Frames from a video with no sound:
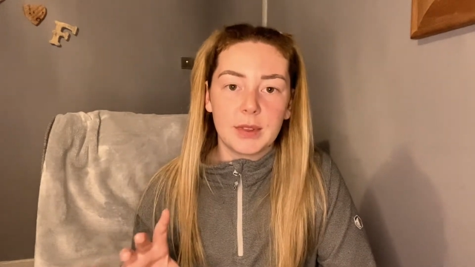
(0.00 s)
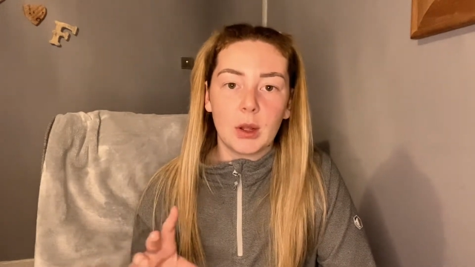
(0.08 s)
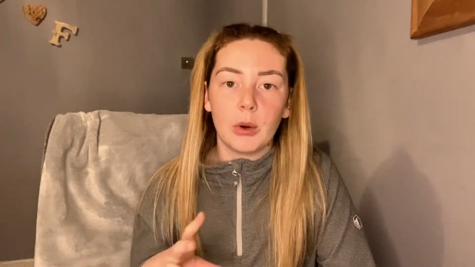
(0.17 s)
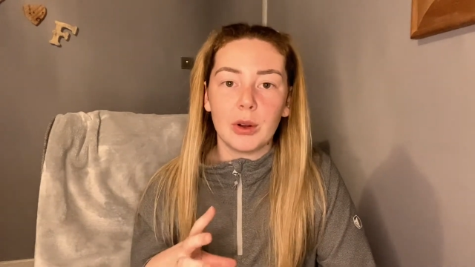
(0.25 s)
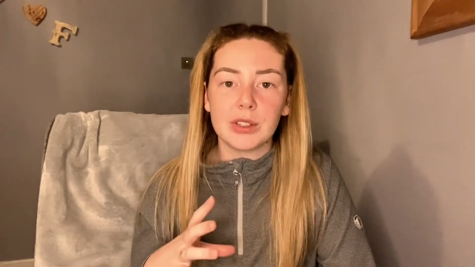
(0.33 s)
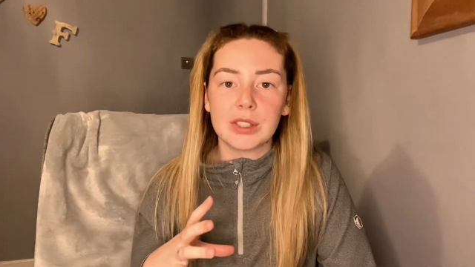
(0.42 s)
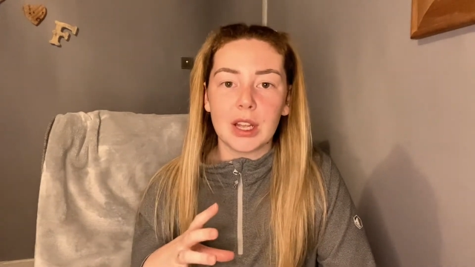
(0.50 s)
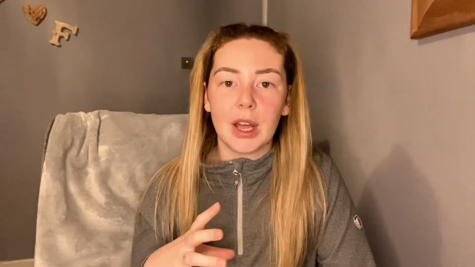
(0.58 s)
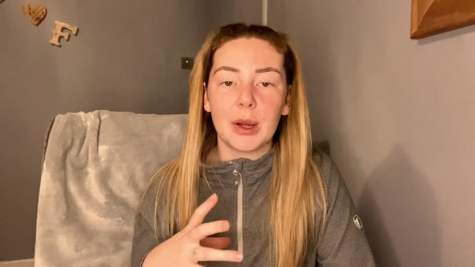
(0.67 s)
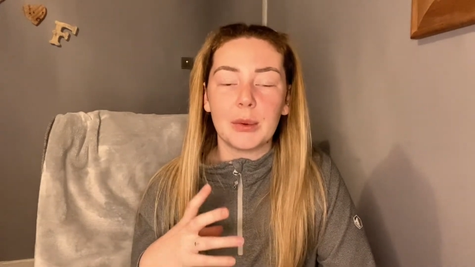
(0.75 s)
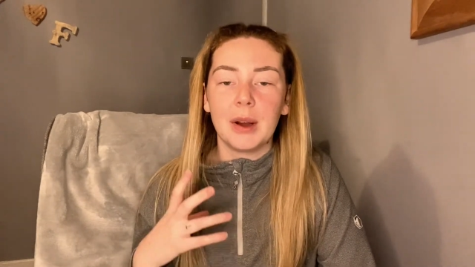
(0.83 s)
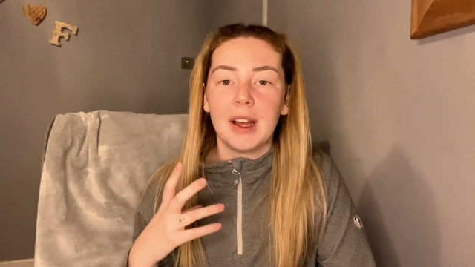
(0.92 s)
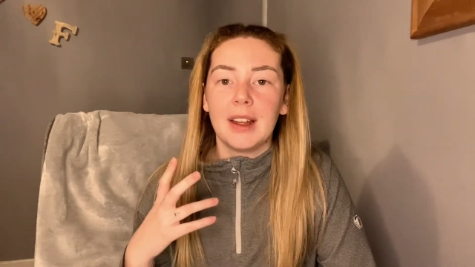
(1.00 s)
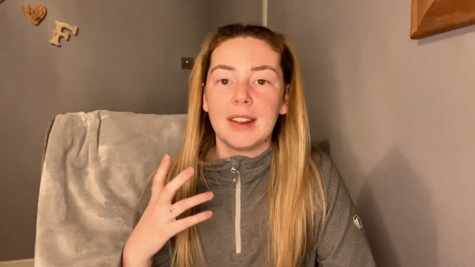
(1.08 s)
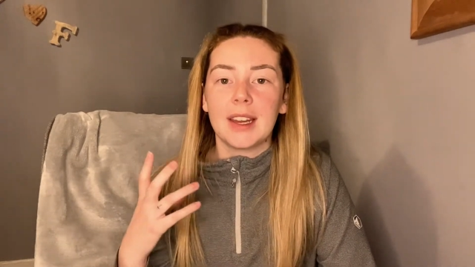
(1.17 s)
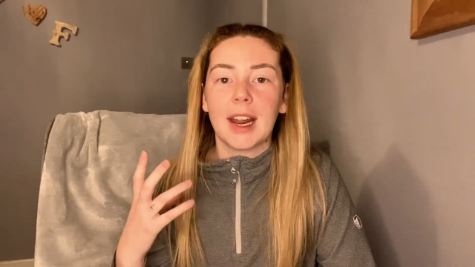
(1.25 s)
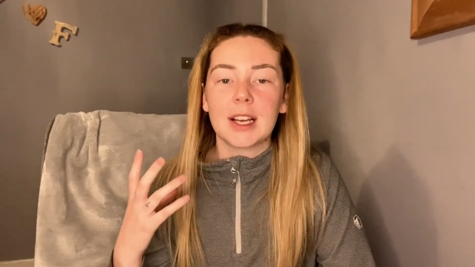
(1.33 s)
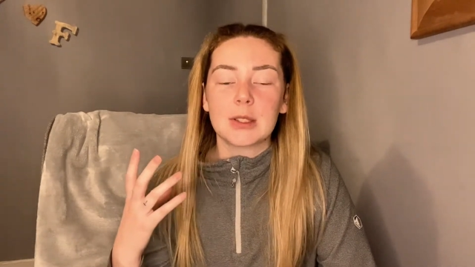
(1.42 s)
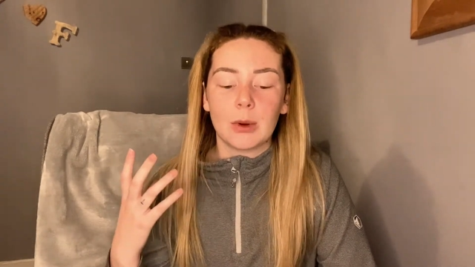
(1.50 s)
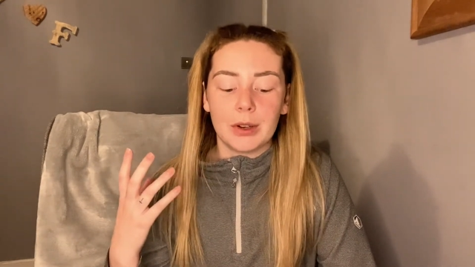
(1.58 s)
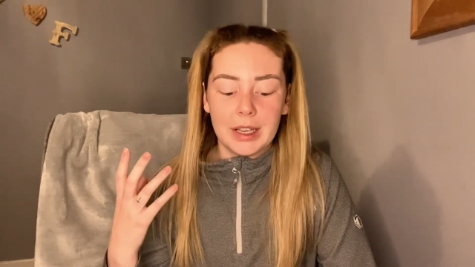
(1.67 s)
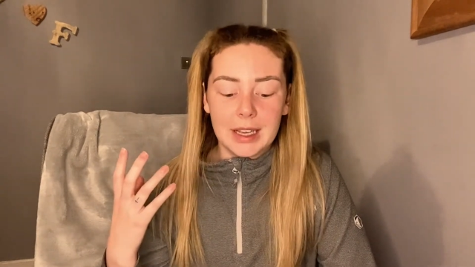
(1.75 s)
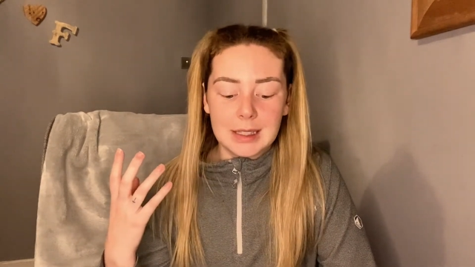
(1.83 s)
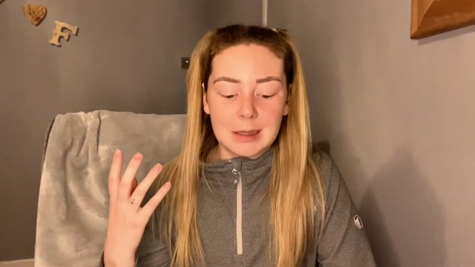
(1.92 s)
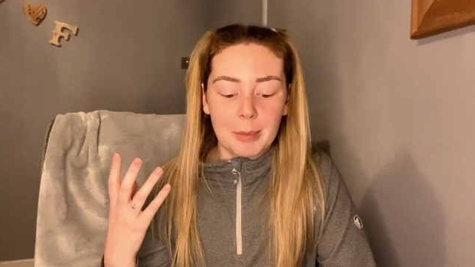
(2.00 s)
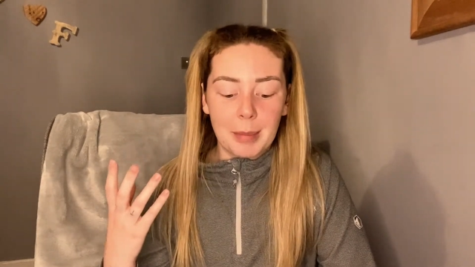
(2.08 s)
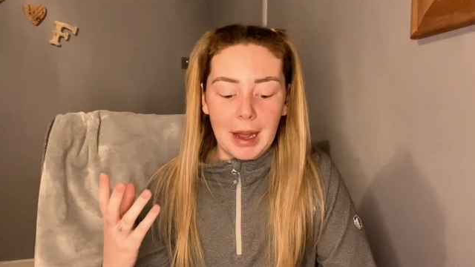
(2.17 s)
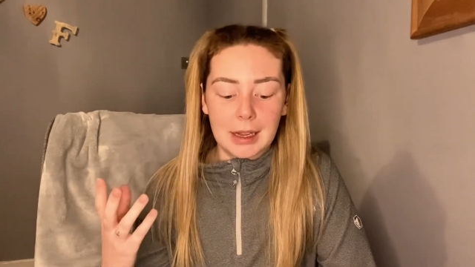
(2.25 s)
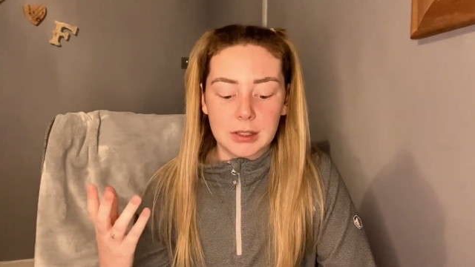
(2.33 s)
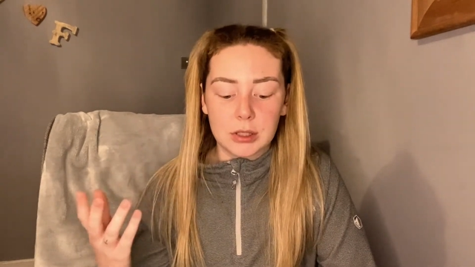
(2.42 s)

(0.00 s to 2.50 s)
Also, the next one is past